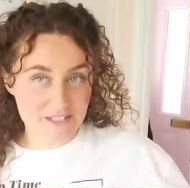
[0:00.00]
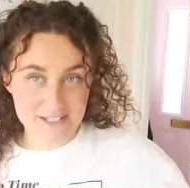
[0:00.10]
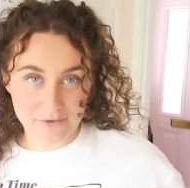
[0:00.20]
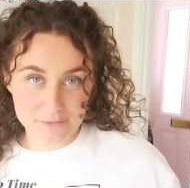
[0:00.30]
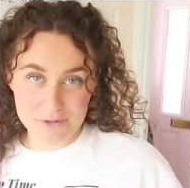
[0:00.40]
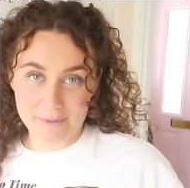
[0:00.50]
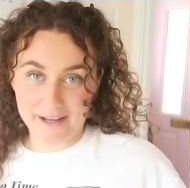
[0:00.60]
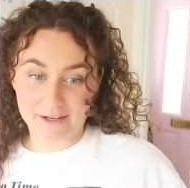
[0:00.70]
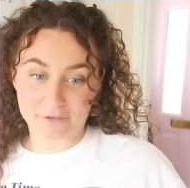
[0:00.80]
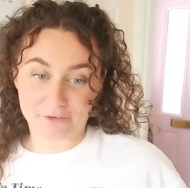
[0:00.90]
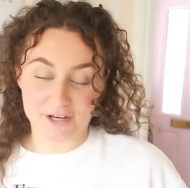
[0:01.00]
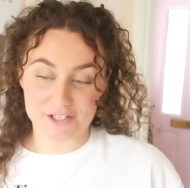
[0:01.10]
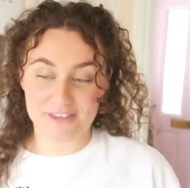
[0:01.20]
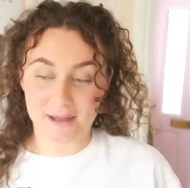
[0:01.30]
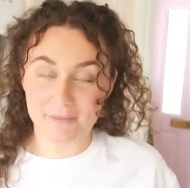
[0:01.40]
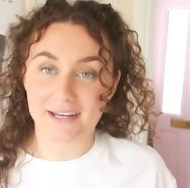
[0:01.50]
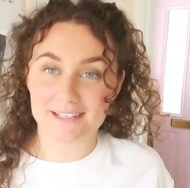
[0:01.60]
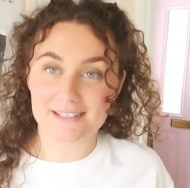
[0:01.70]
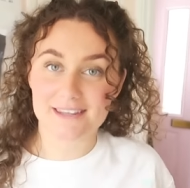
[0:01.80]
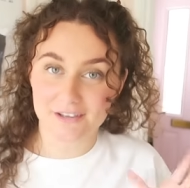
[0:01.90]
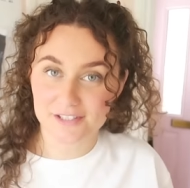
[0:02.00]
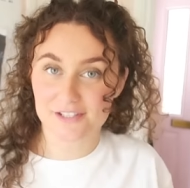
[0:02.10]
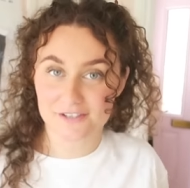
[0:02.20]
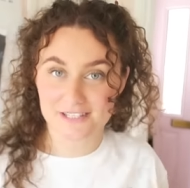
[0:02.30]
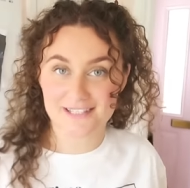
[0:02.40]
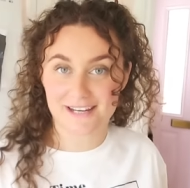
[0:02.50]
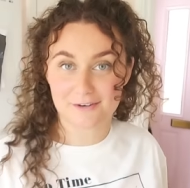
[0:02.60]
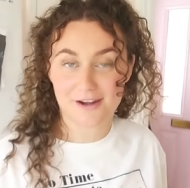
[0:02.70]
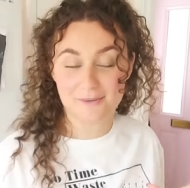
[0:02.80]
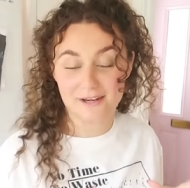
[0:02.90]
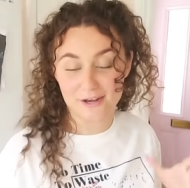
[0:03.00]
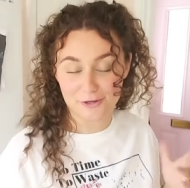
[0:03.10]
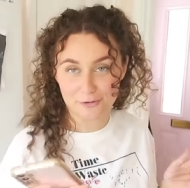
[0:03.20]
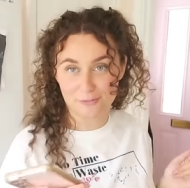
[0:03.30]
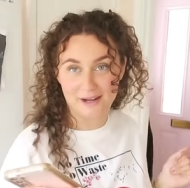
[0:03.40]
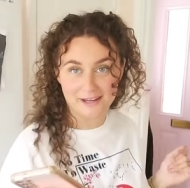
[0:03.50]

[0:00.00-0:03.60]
Obviously, if I'm talking about HelloFresh, that means there is a good discount coming your